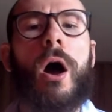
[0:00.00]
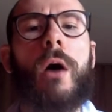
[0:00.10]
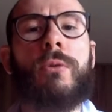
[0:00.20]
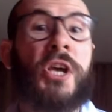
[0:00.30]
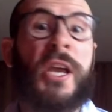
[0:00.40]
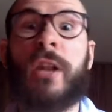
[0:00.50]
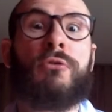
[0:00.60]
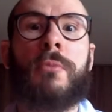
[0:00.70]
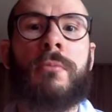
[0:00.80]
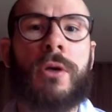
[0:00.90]
which I cannot
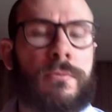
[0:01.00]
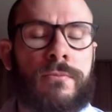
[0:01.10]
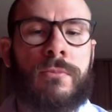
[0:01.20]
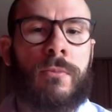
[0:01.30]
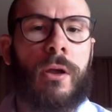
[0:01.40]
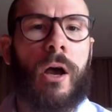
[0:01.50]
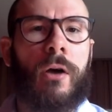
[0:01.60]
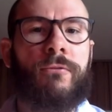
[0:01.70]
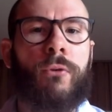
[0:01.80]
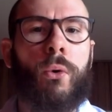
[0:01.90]
remember,
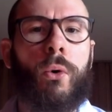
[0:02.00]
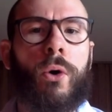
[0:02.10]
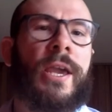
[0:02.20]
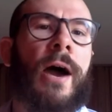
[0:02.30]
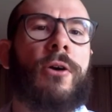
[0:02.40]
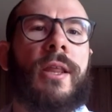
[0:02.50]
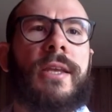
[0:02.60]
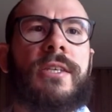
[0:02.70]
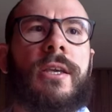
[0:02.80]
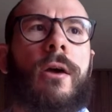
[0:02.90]
for
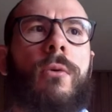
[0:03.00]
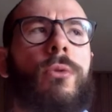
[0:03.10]
calculating